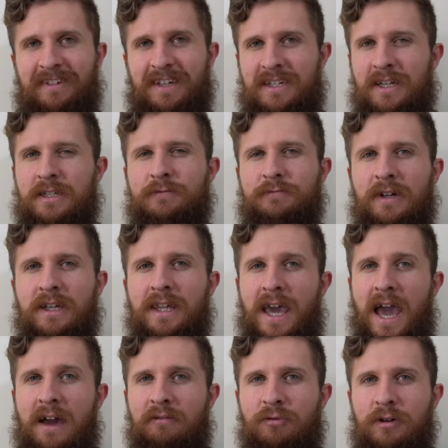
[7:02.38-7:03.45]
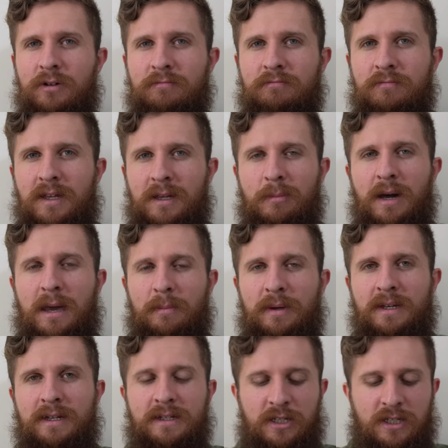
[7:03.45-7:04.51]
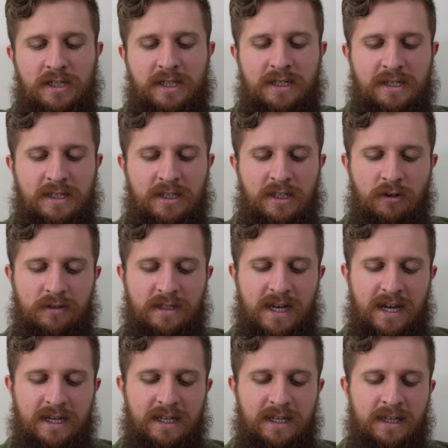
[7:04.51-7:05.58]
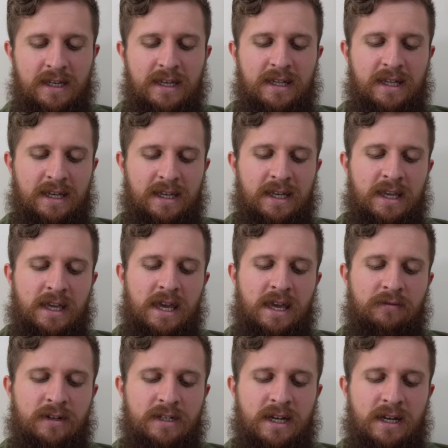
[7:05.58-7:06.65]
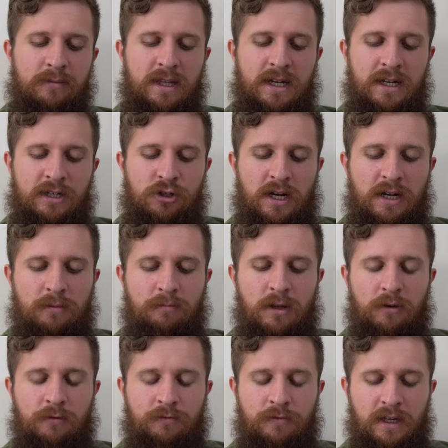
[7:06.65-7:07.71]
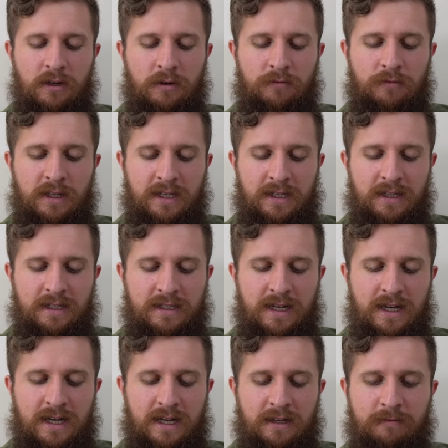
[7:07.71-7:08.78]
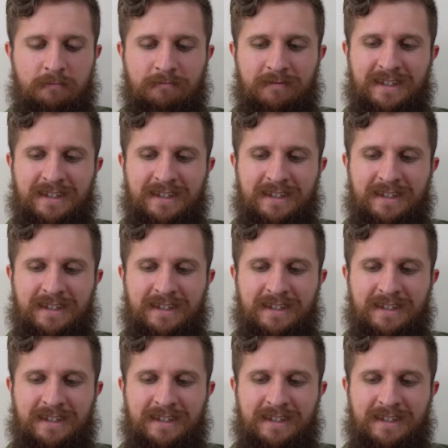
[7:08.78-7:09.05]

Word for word: it doesn't really have one, in my opinion, just because it's so tiny. Like, every time that I try to middle finger flick this guy,